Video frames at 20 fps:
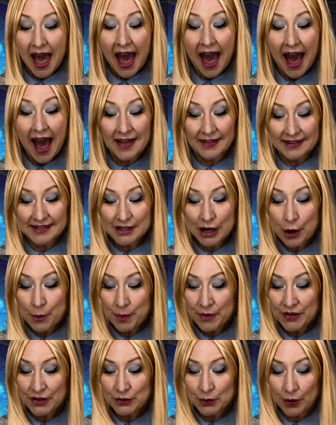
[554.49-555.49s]
Alice opened
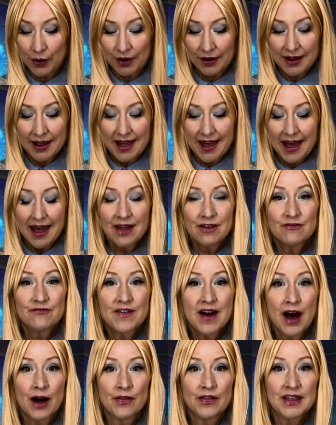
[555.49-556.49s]
the door and
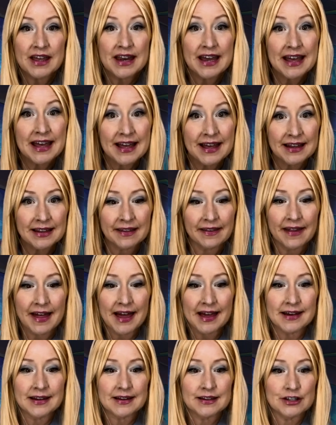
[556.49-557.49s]
found that it
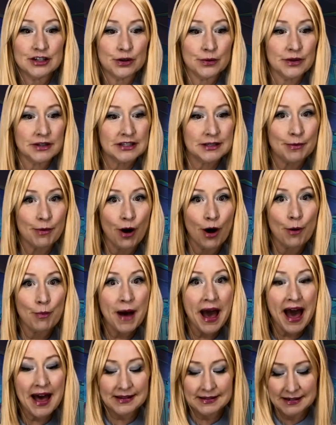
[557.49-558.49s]
led to a small
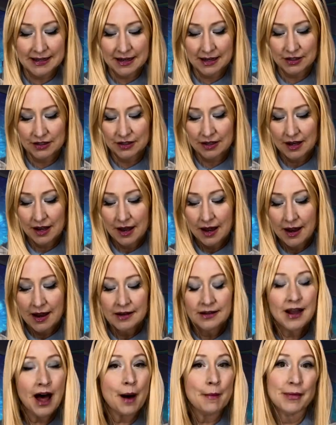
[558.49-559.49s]
passage,
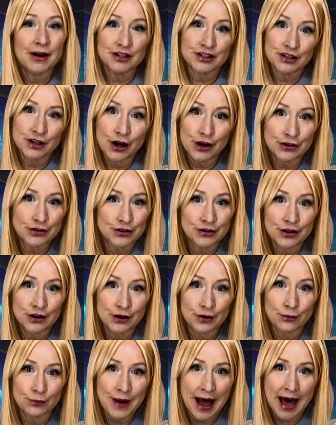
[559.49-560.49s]
not much larger than
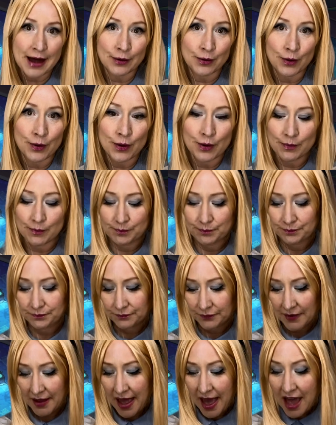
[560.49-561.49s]
a rat hole.
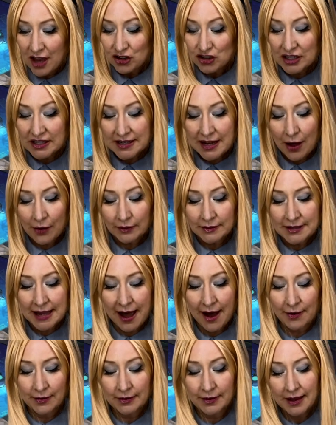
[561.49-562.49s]
She knelt
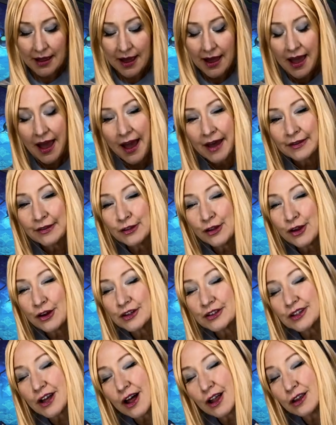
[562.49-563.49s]
down and
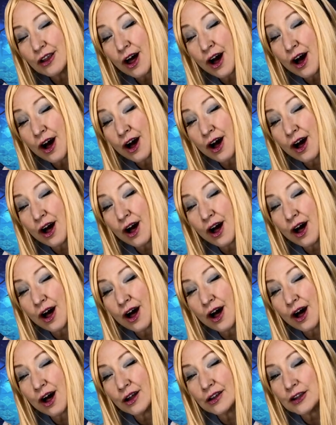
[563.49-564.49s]
looked along
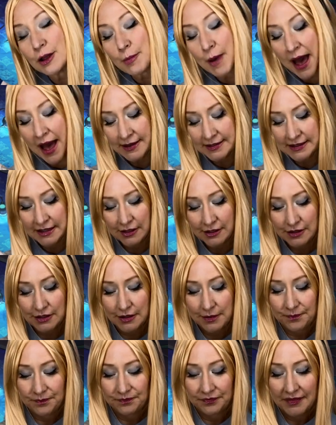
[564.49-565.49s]
the passage
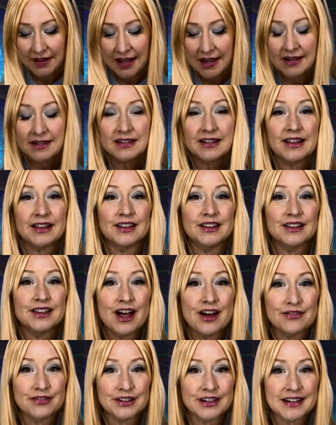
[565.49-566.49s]
into the
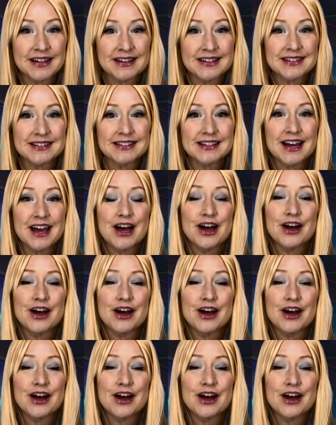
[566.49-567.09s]
loveliest